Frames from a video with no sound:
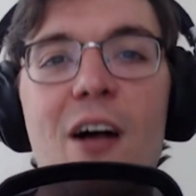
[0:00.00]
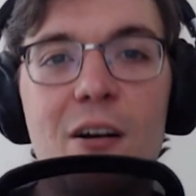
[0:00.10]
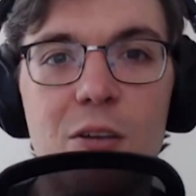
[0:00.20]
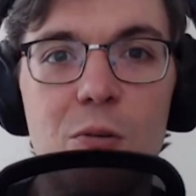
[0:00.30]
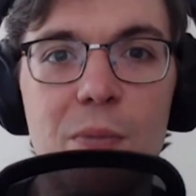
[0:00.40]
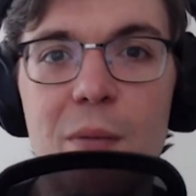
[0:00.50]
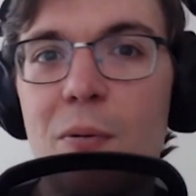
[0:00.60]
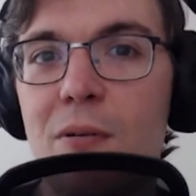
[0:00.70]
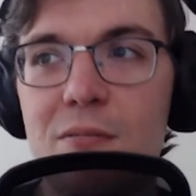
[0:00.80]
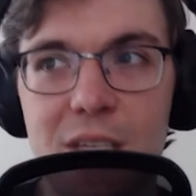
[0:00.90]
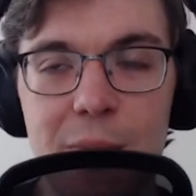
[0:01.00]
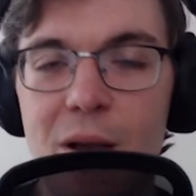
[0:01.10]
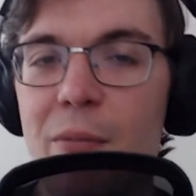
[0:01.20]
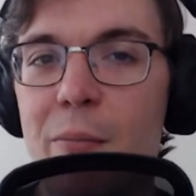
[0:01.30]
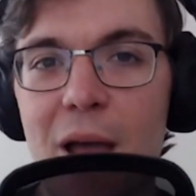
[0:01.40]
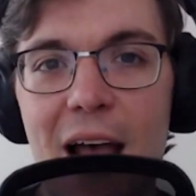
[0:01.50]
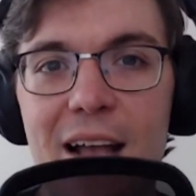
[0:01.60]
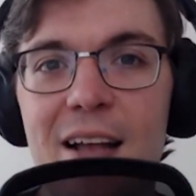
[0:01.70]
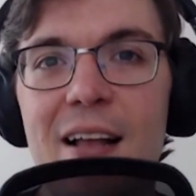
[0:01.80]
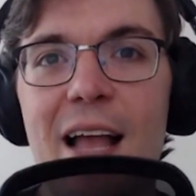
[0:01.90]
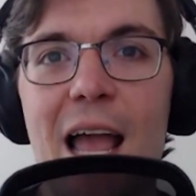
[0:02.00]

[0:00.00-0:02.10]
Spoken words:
value, people keep coming back,